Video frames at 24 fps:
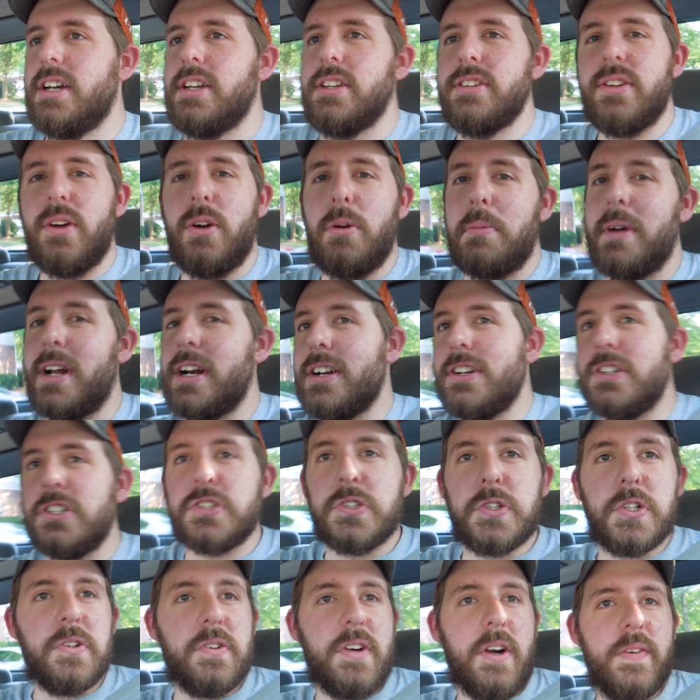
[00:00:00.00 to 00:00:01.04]
So better
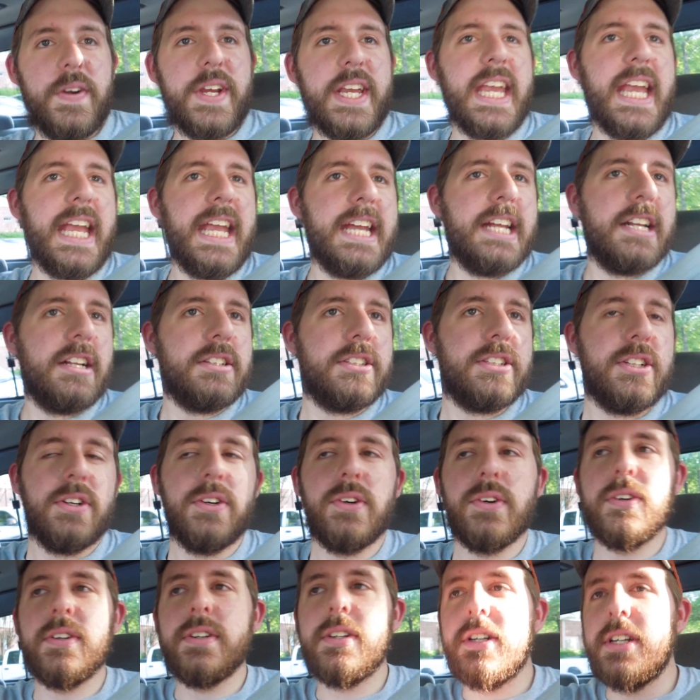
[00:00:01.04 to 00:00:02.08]
enjoy it while we can
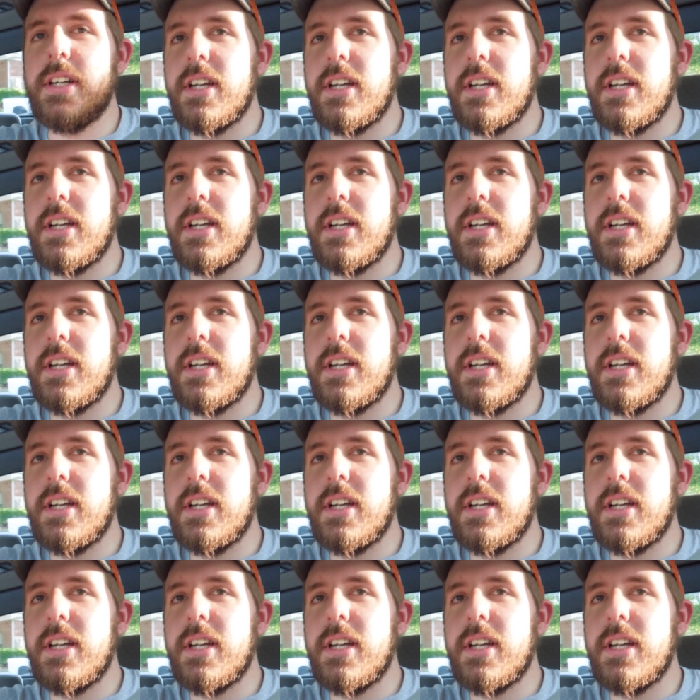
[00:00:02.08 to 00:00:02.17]
until